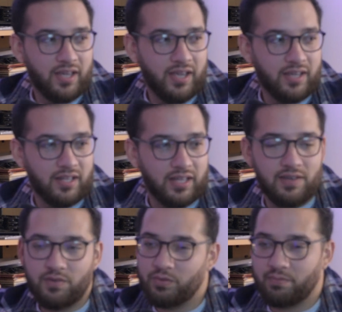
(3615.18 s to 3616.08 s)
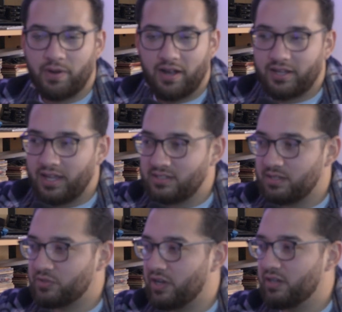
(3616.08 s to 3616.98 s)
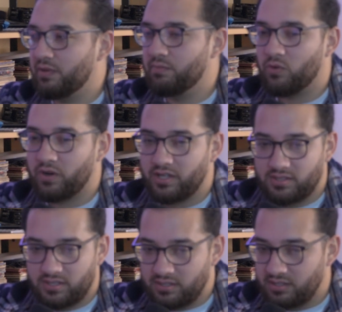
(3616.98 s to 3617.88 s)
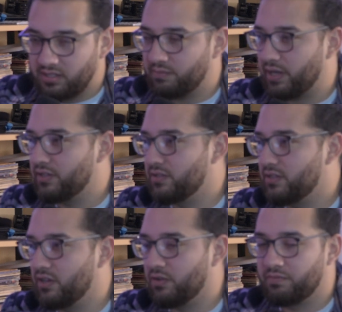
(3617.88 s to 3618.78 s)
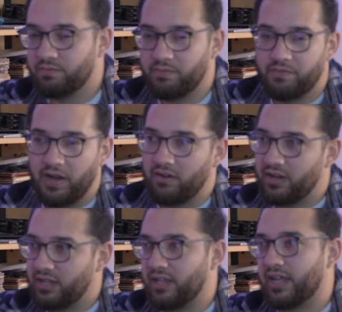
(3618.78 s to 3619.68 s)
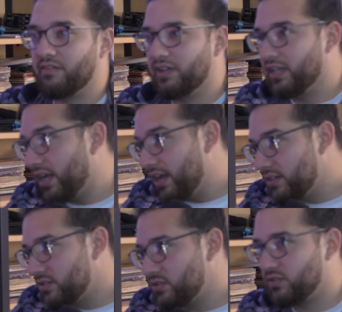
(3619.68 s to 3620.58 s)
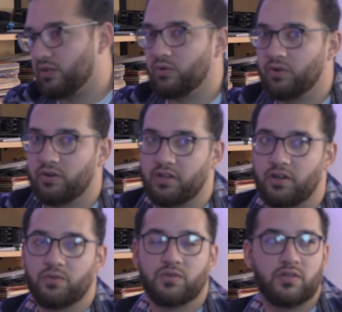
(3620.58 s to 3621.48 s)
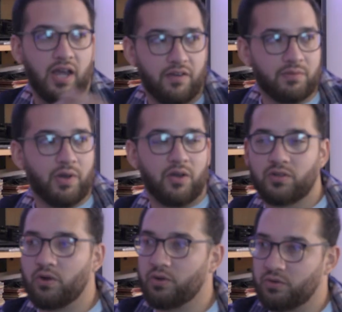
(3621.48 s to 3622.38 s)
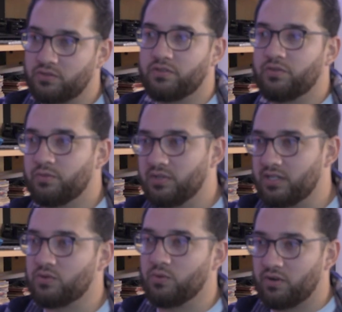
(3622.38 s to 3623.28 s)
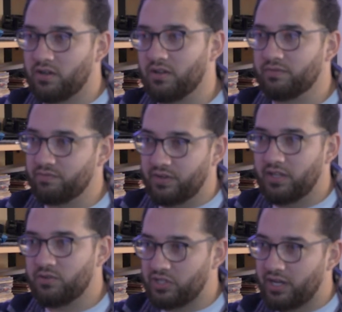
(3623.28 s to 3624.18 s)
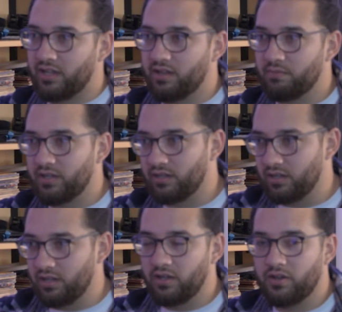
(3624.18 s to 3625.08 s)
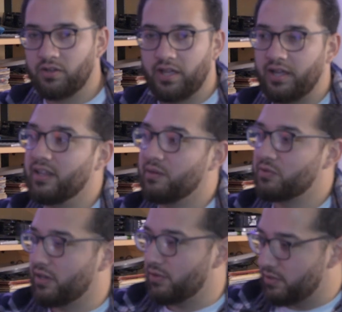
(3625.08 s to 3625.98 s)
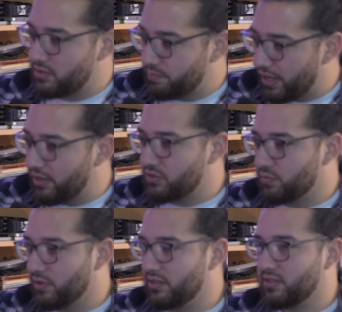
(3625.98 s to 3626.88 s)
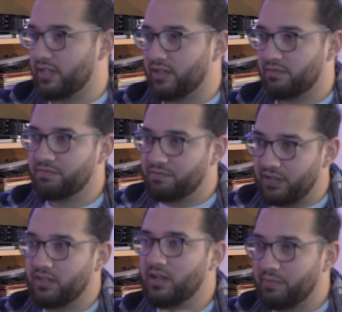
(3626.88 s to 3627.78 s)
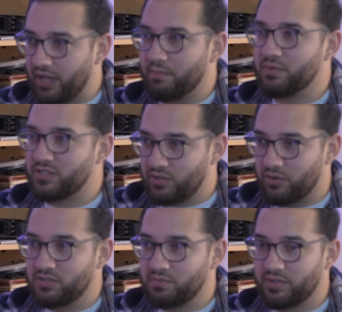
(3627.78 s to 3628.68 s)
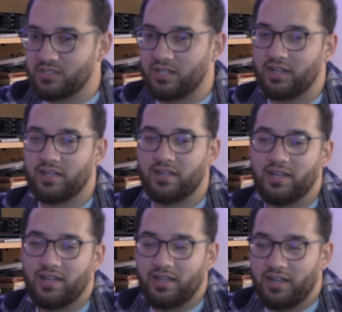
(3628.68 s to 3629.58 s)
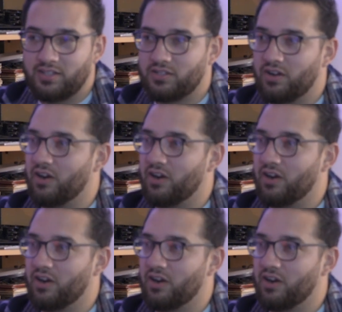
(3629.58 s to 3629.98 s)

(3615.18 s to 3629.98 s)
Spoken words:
and like even with the podcast, I'm trying to be more consistent by, you know, varying it, like having guests, or you know, having my old co-host through Discord. I'll video chat him and do that, and then I'm trying to do the Spanish one to like fill up episodes, but it's like, well, it's starting